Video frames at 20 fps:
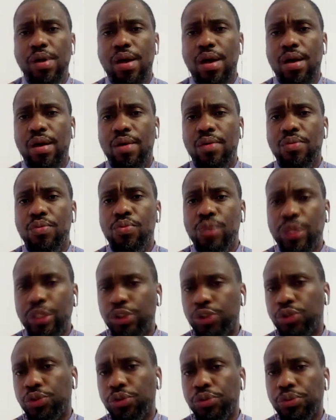uh, we
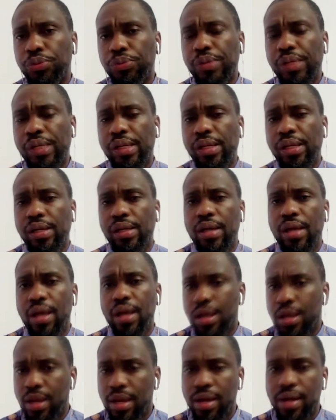should be
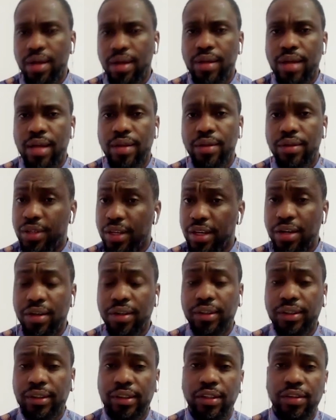clear that the D
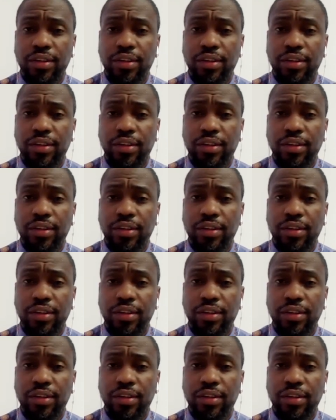R C